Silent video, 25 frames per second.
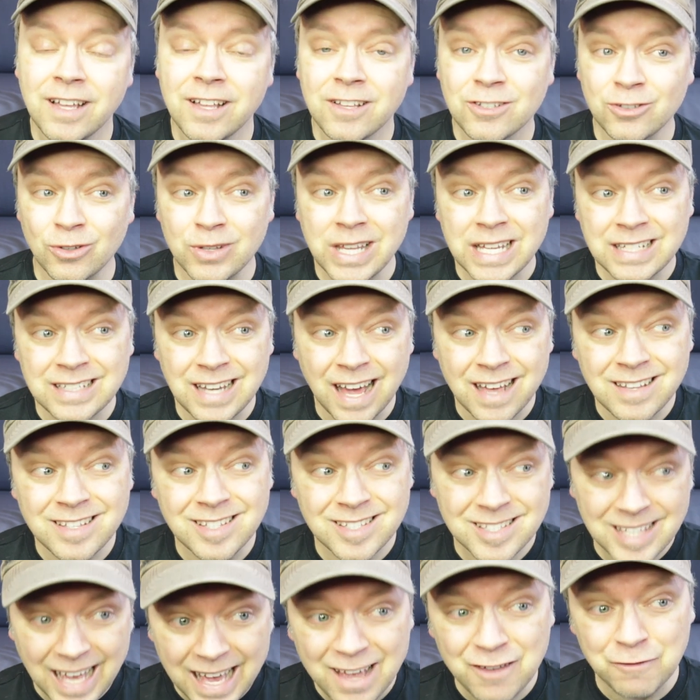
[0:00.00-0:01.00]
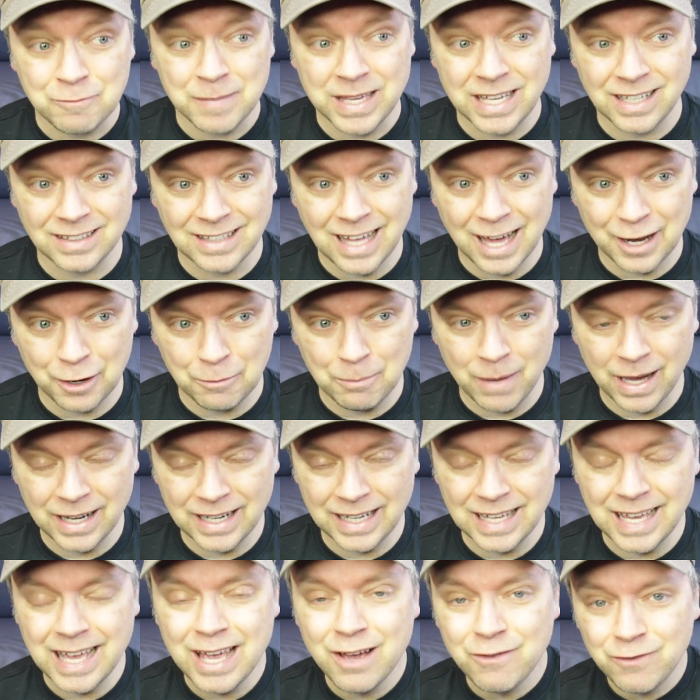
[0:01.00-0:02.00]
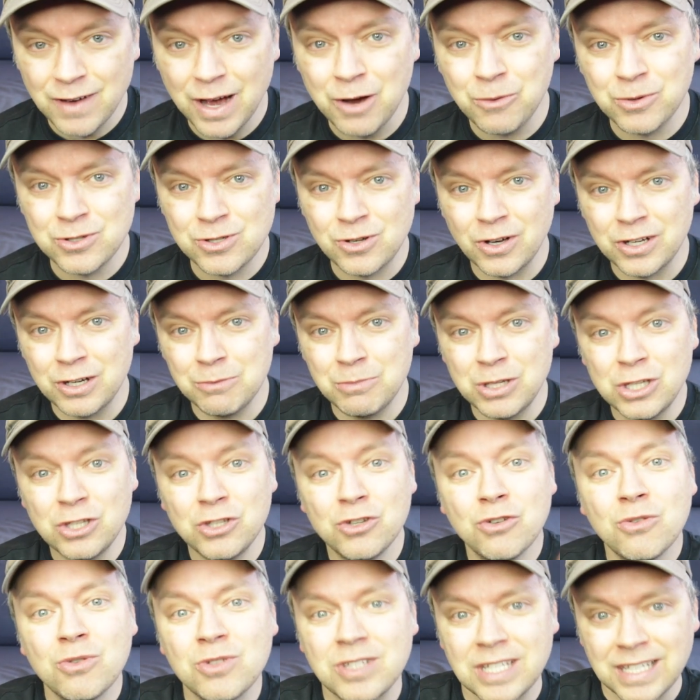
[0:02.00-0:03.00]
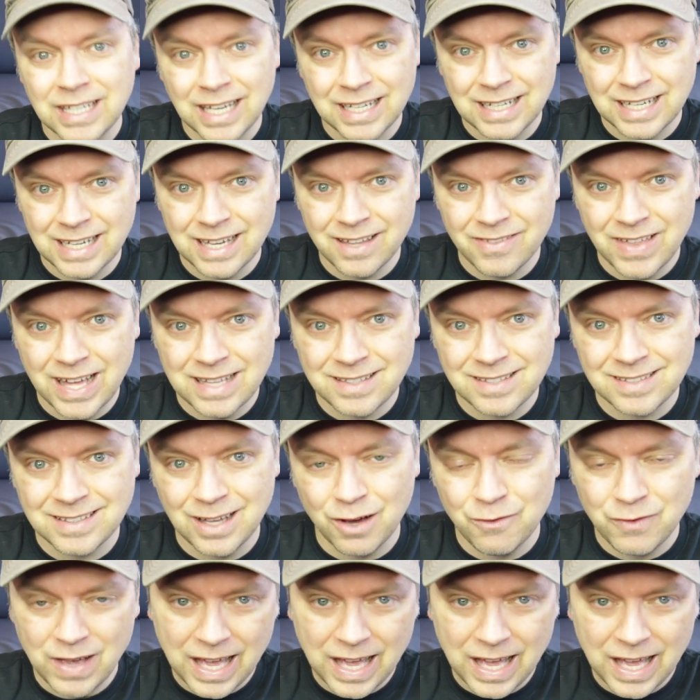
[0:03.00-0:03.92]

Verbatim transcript: So that does save me a lot of money if I was going to be using any of that stuff